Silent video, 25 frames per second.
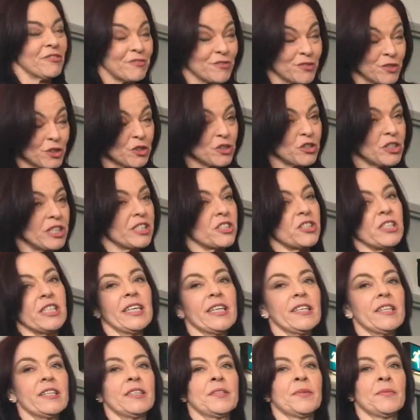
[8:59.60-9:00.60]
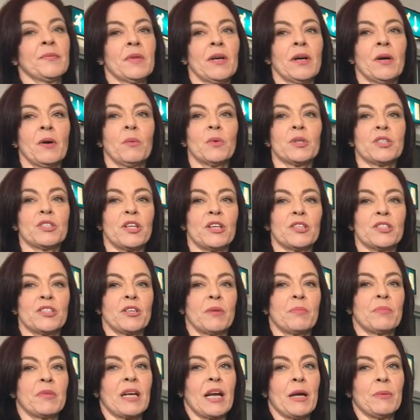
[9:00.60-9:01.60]
years later was not
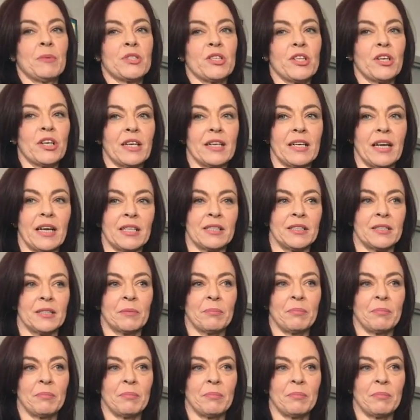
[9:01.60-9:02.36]
something I was looking at